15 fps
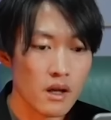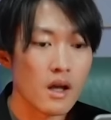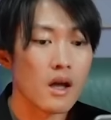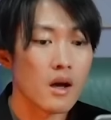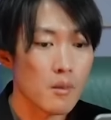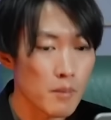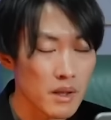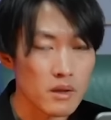
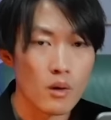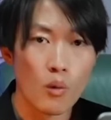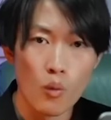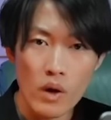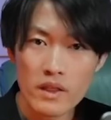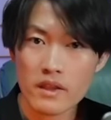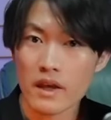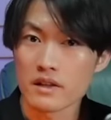But what
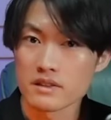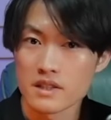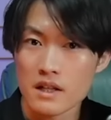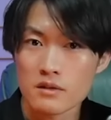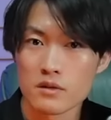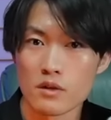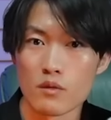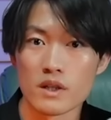exactly
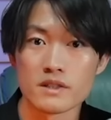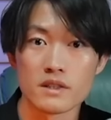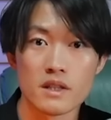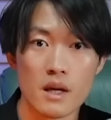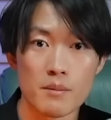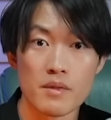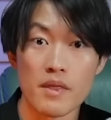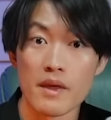was kept
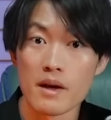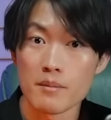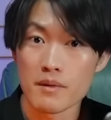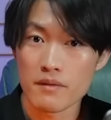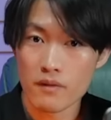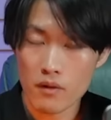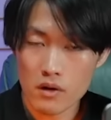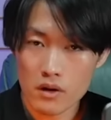there
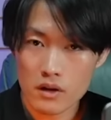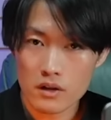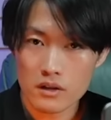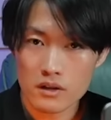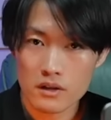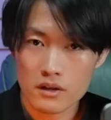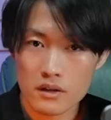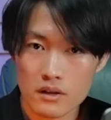before?
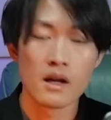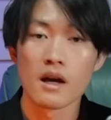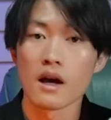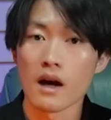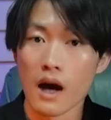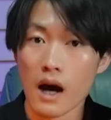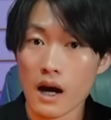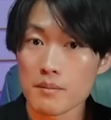
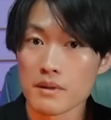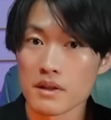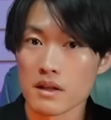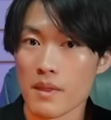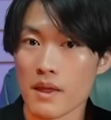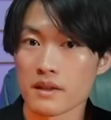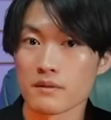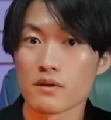I believe
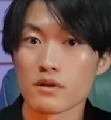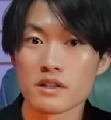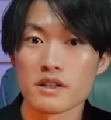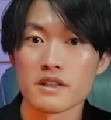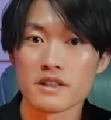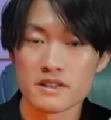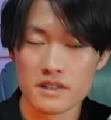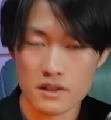that 40 years
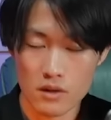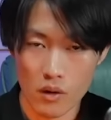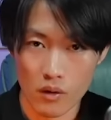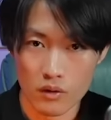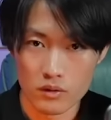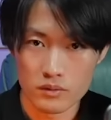ago,